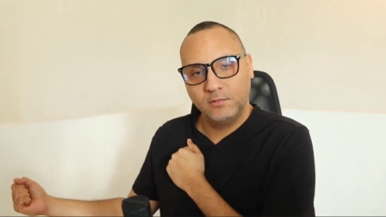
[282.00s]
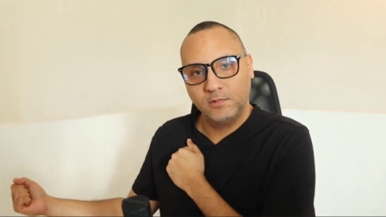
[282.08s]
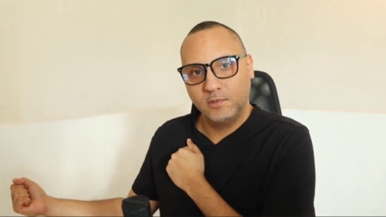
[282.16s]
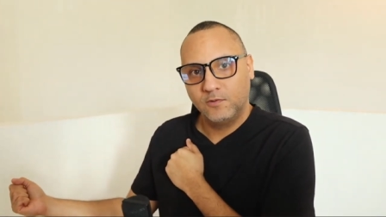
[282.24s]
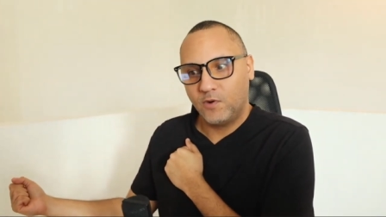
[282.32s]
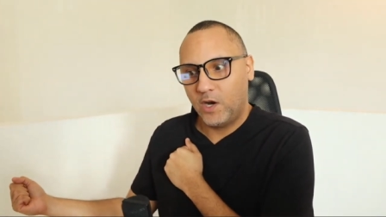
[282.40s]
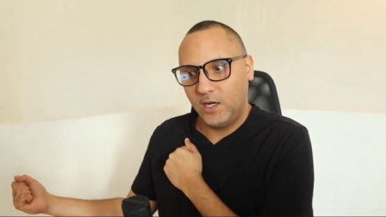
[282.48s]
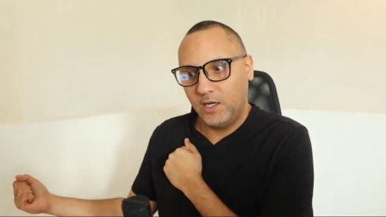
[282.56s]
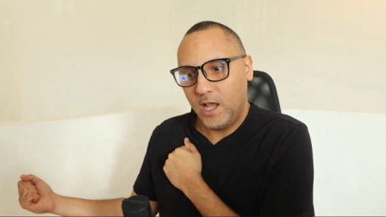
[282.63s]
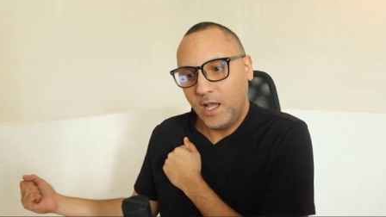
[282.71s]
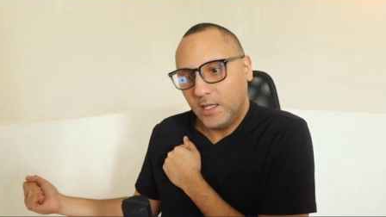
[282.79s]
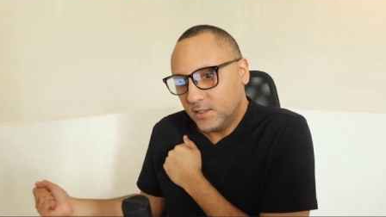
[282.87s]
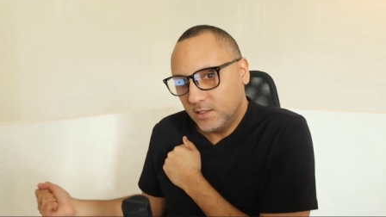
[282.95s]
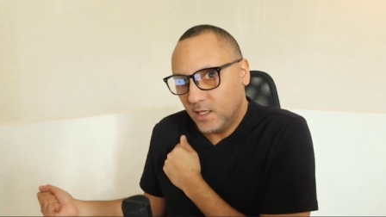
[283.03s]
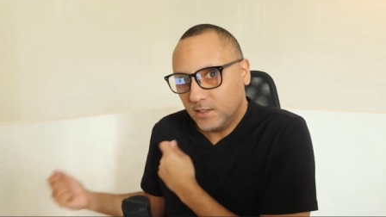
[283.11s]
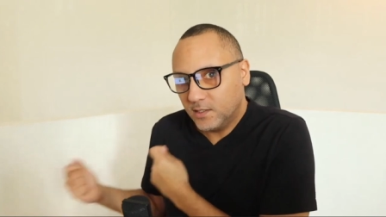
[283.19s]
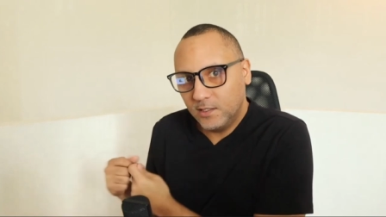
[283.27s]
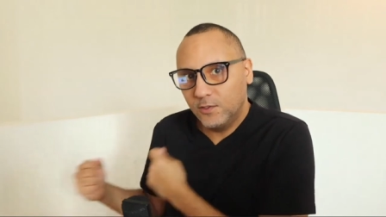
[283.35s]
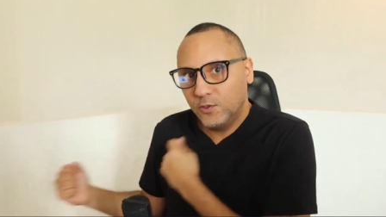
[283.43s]
Right? It has
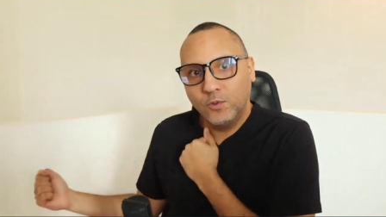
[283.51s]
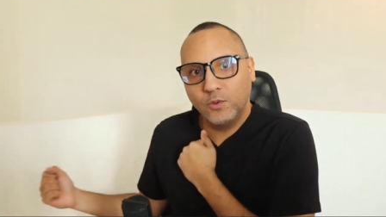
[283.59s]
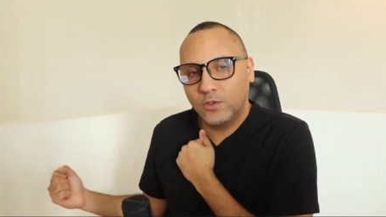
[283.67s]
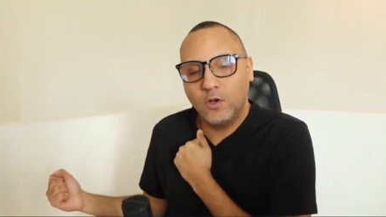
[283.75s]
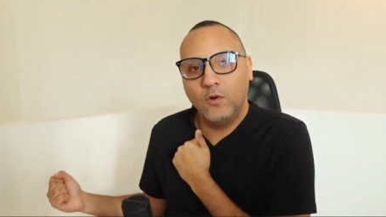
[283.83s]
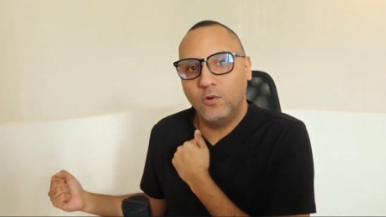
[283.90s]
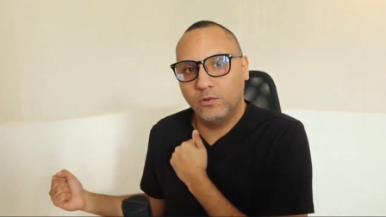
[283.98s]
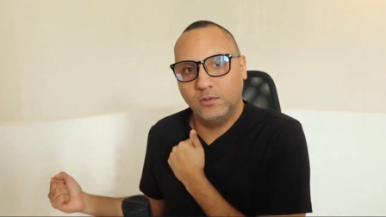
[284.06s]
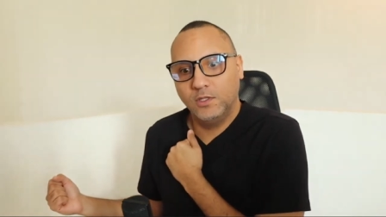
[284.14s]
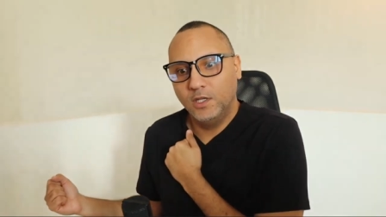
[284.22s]
nothing to do with gold.